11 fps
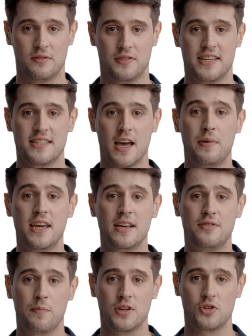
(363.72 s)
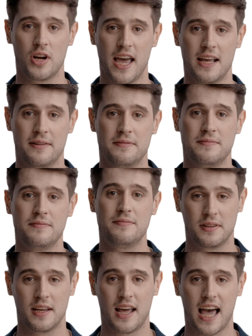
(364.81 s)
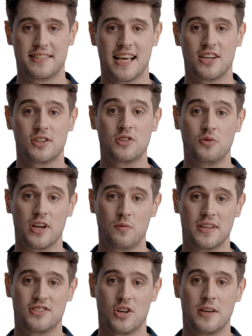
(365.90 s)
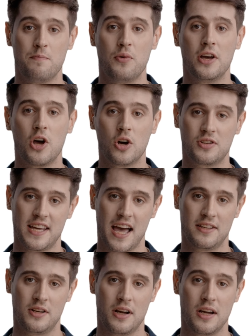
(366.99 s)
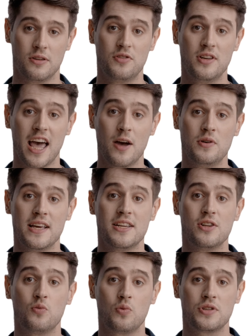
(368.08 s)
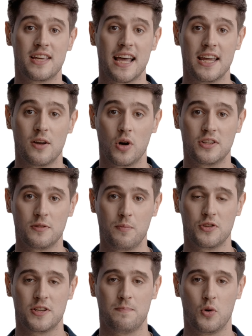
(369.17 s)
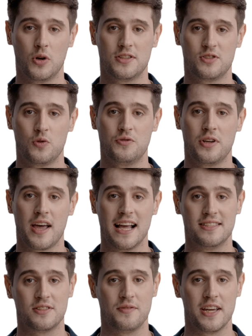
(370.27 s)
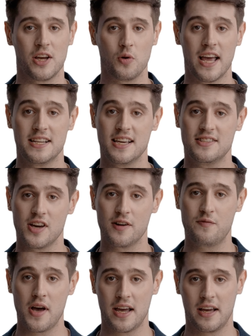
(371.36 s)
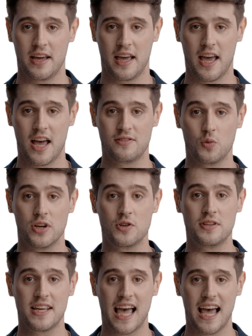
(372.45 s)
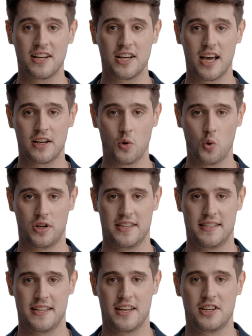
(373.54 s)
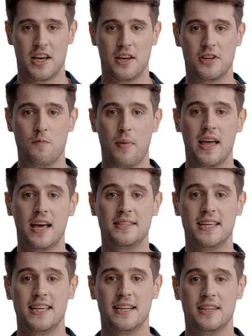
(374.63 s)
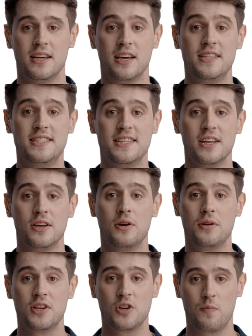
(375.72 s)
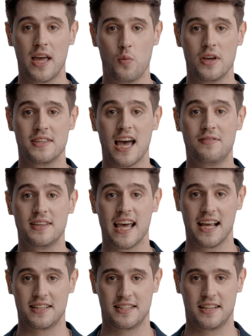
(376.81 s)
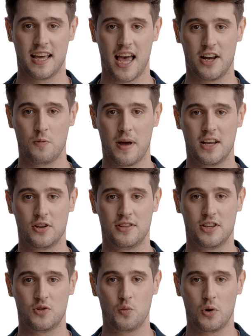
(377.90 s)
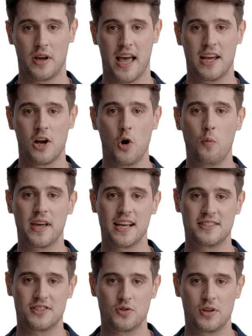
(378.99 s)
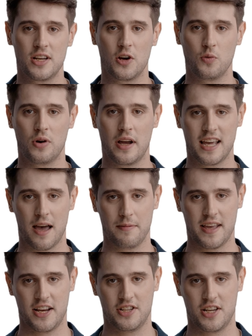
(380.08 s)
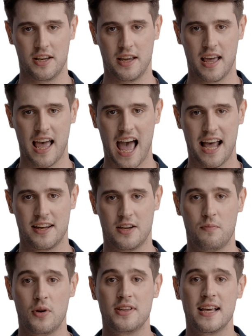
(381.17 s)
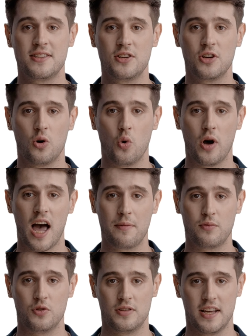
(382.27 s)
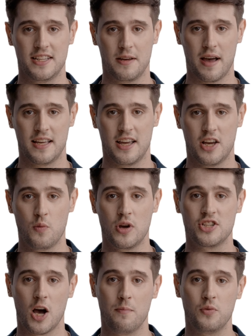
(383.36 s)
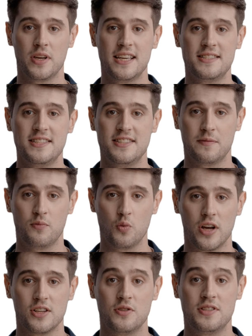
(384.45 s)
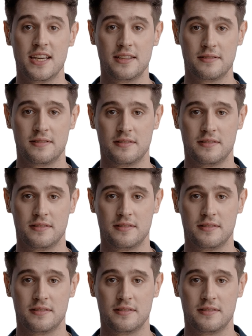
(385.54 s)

Visit them and give them a try. At Section 3, we started putting all together. For that, we need a tool set, and one of the most important tools for that is a video editing software. If you are using HeyGen or Synthesia, you may not need it. Still, you may want to have it handy, and you may use a tool like OBS Studio, Camtasia, Active Presenter, or iMovie, depending on which operating system you are using.